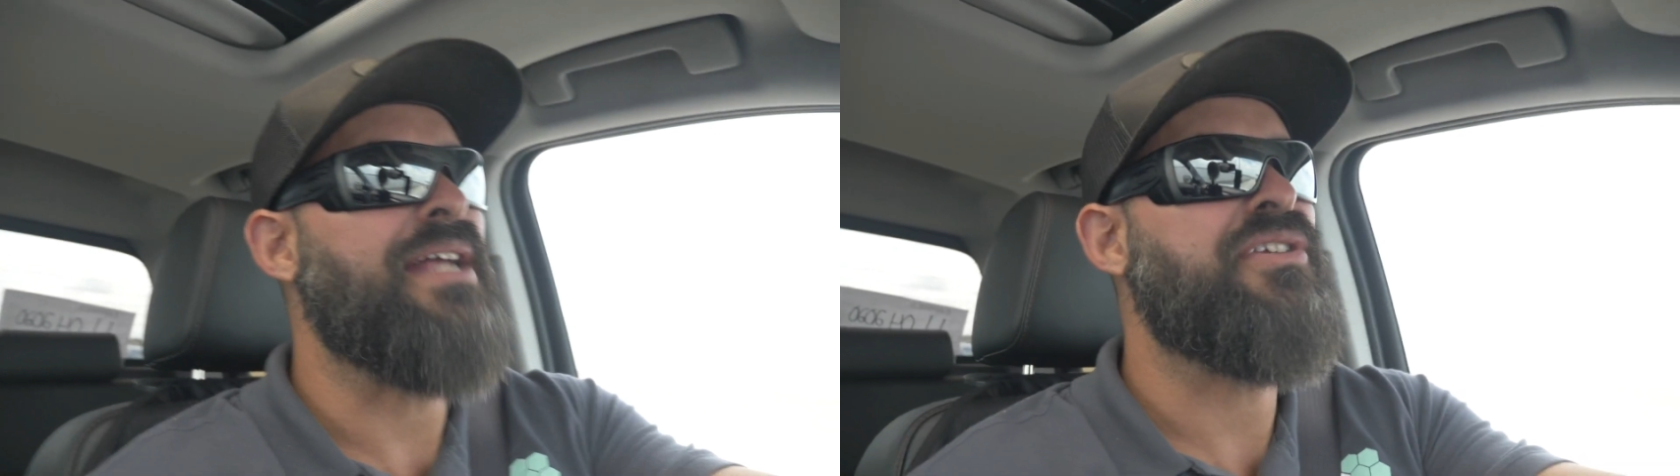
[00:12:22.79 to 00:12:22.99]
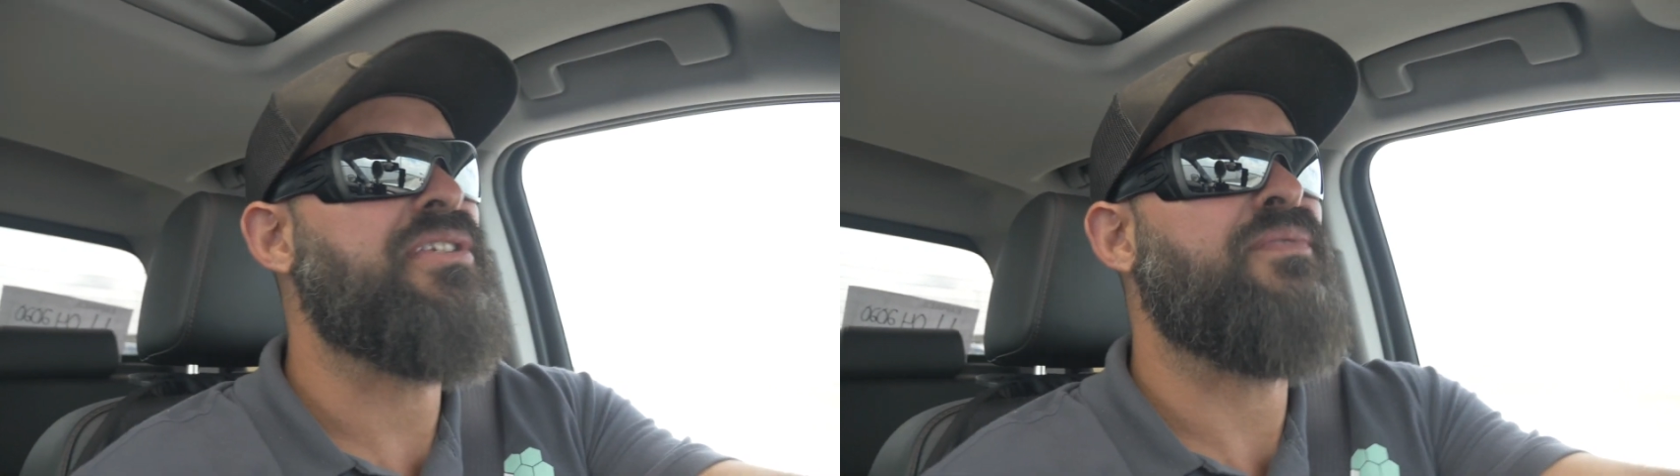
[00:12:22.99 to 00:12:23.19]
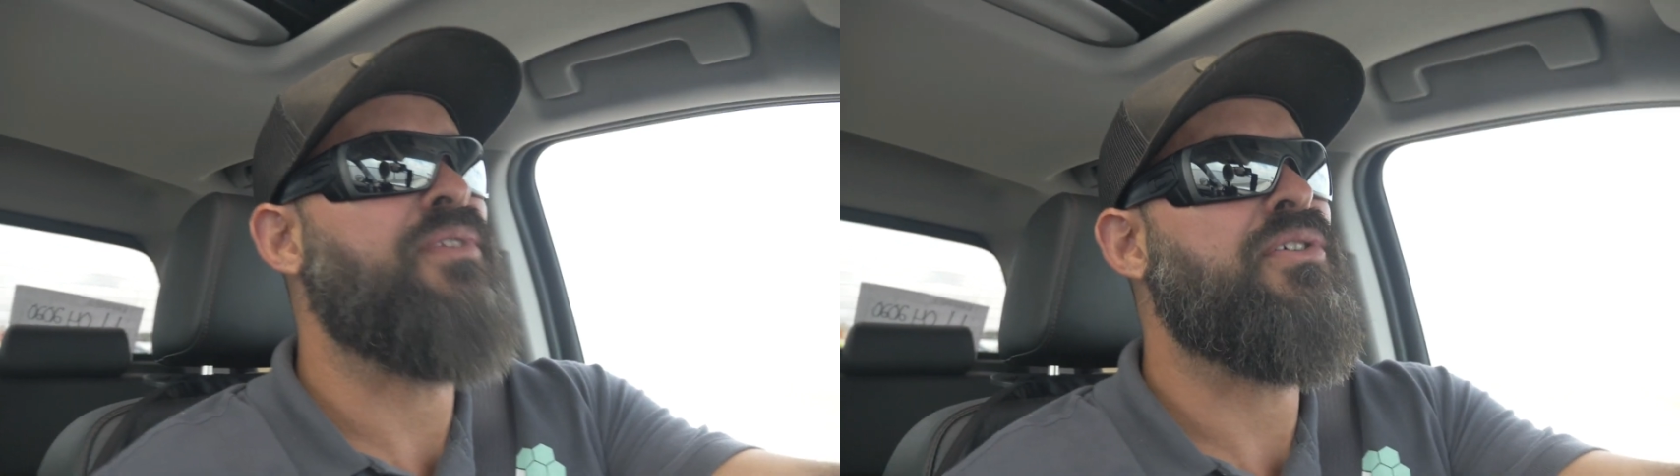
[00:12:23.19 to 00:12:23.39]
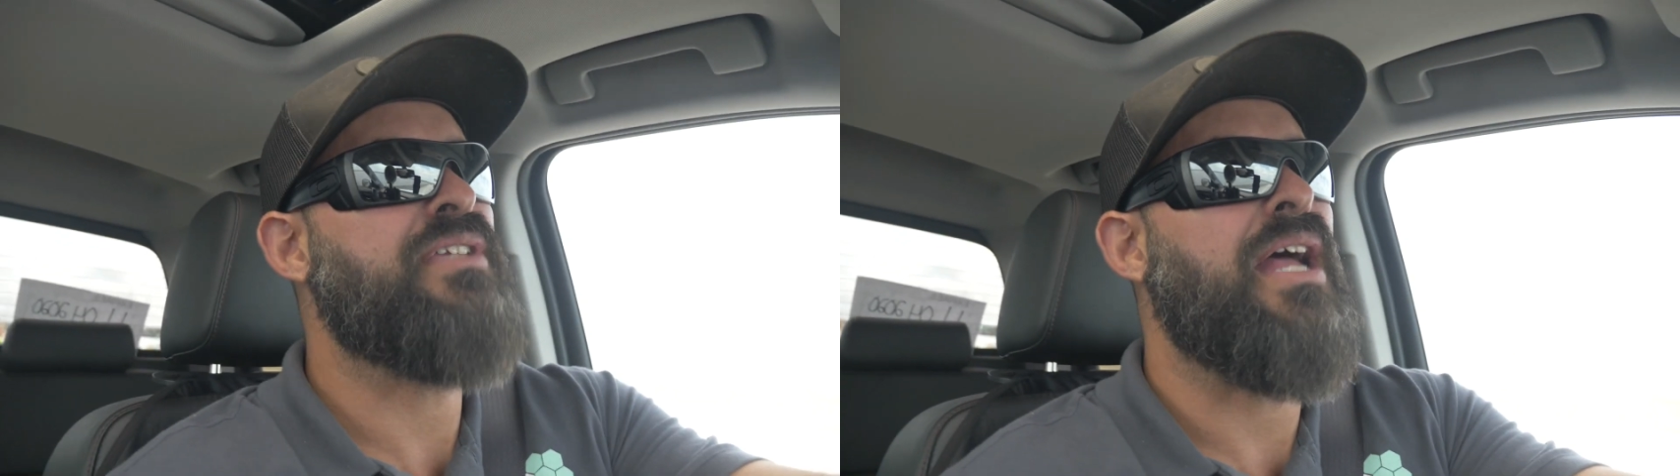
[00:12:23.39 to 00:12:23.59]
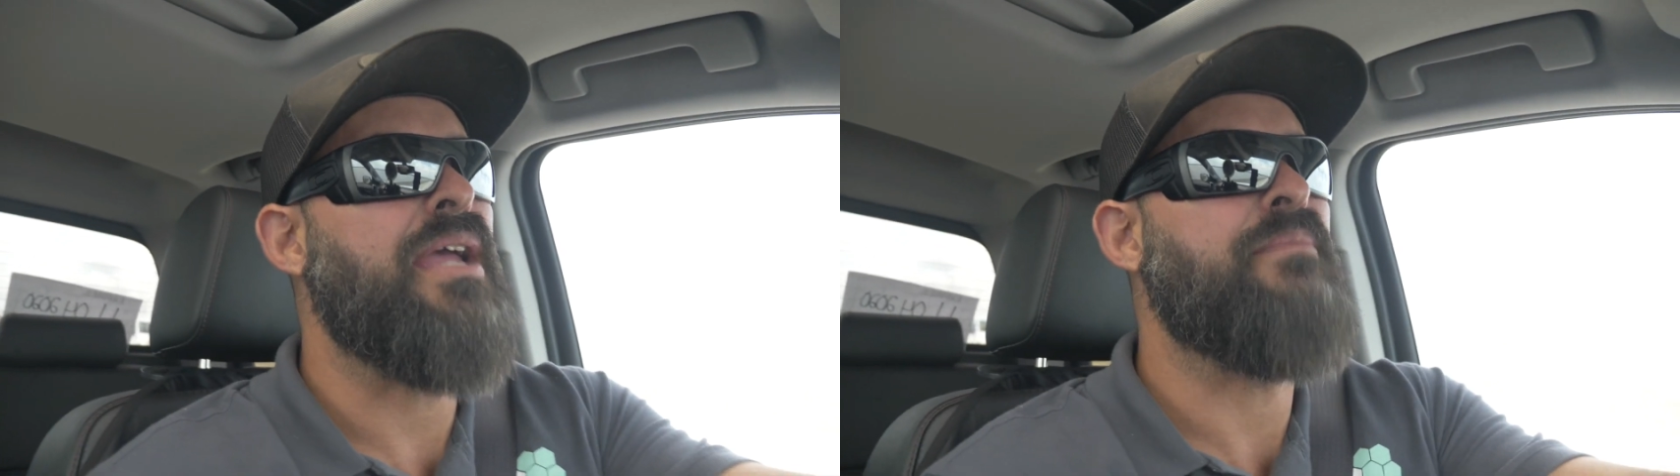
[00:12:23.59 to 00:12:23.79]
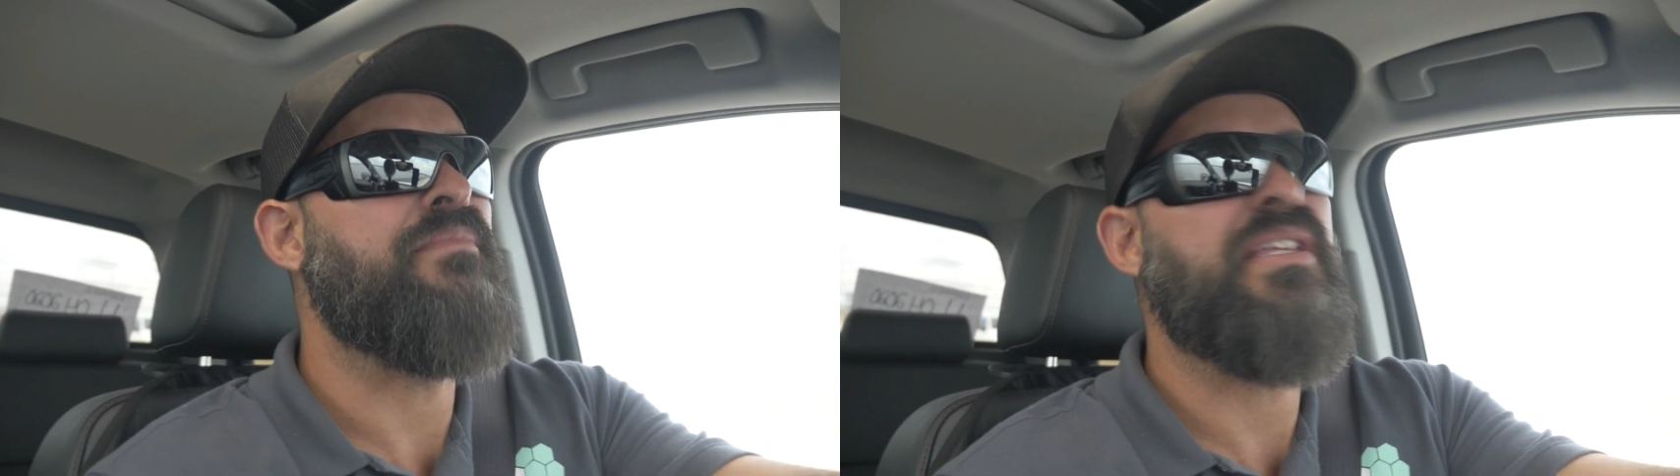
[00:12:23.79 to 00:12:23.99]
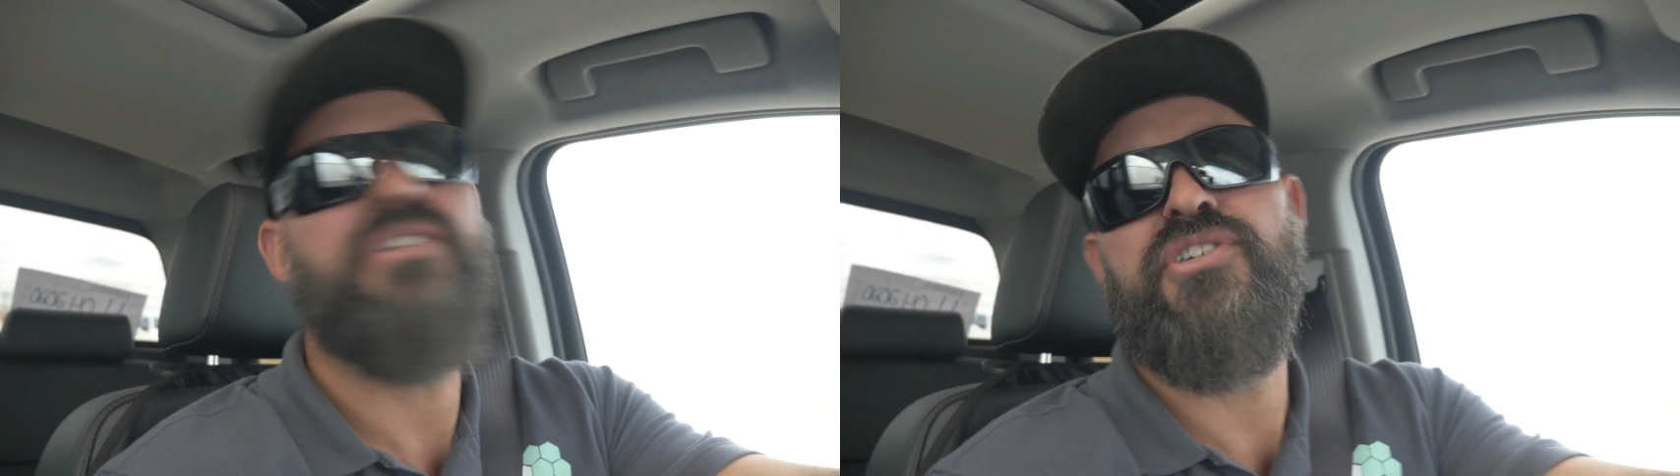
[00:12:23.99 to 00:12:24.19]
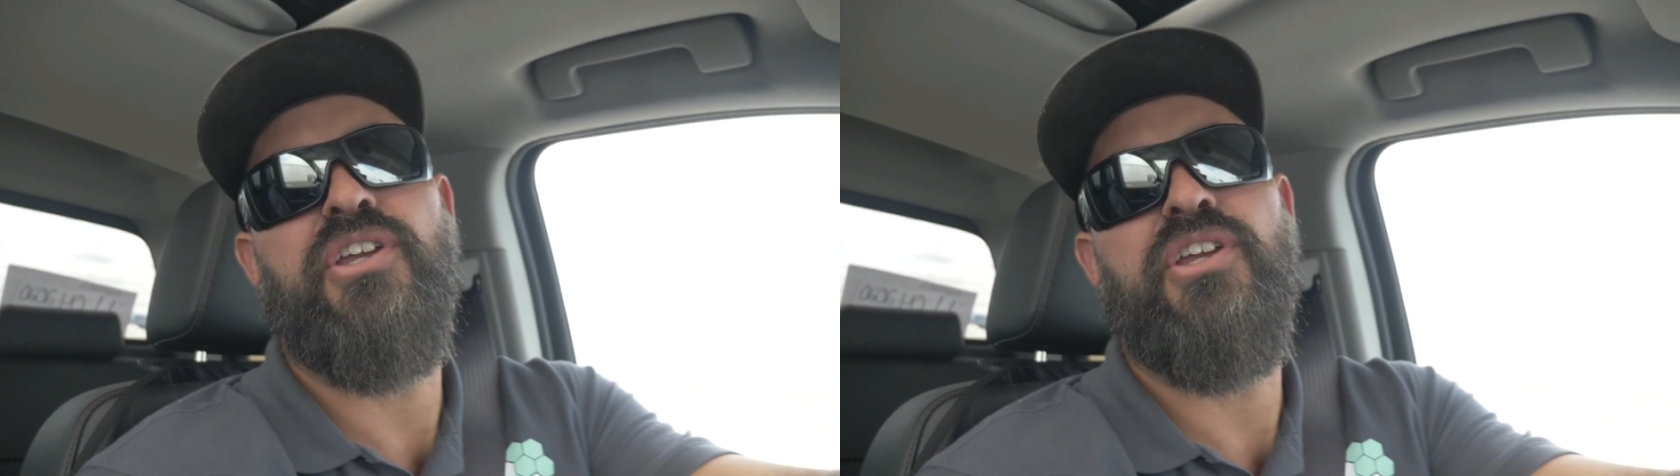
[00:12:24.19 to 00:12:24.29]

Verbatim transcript: that's just the first time since